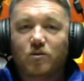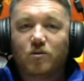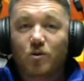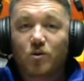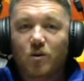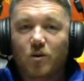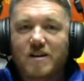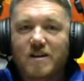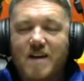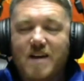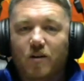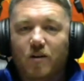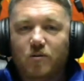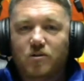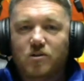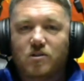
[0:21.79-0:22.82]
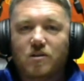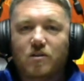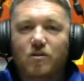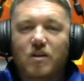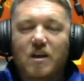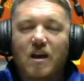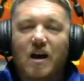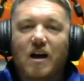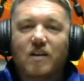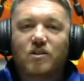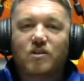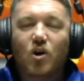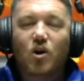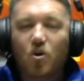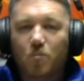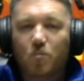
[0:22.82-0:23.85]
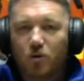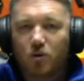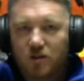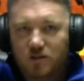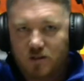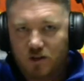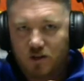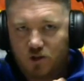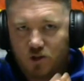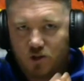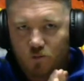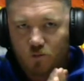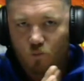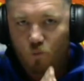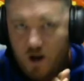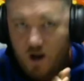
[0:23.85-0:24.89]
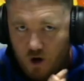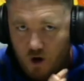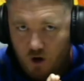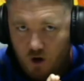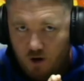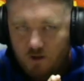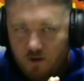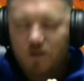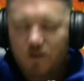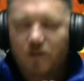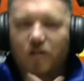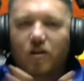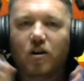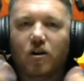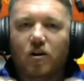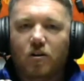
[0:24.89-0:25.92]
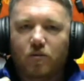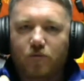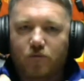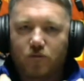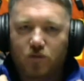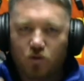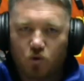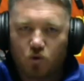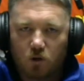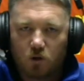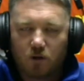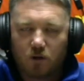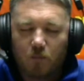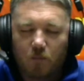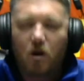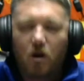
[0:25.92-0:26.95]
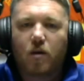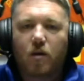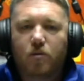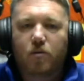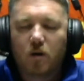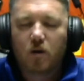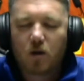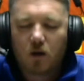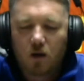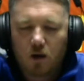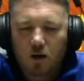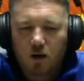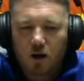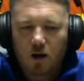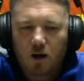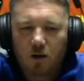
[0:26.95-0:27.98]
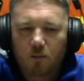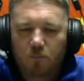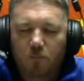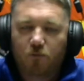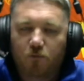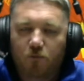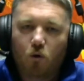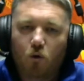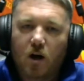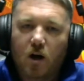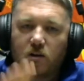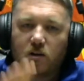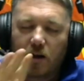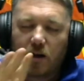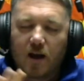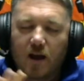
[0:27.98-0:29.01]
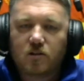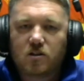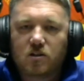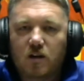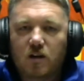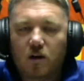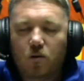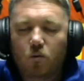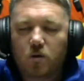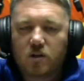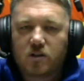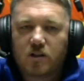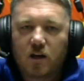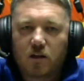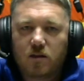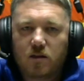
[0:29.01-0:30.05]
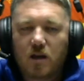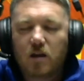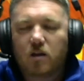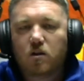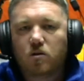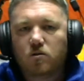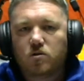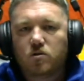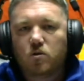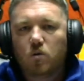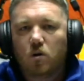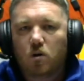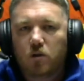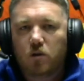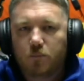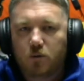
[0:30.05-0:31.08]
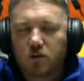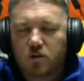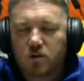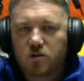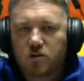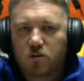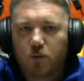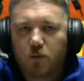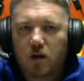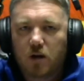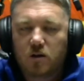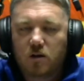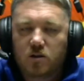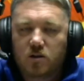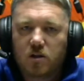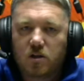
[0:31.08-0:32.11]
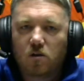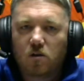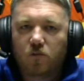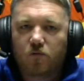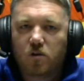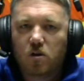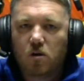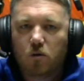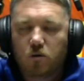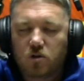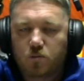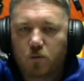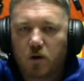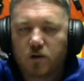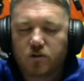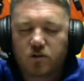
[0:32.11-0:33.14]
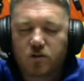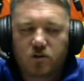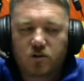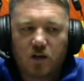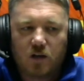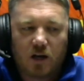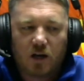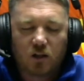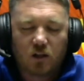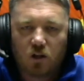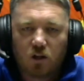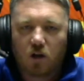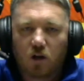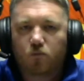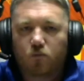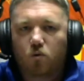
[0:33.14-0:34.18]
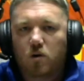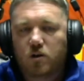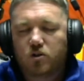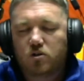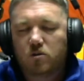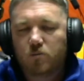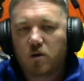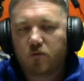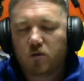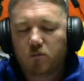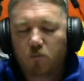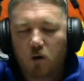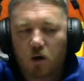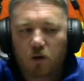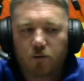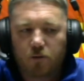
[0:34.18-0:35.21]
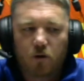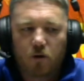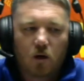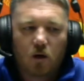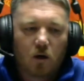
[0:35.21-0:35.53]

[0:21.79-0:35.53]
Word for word: to announce the October edition winner of the Drill of the Month. Uh, before I announce it, I want to say thank you to all that participated and sent in your video responses. I love watching them every month.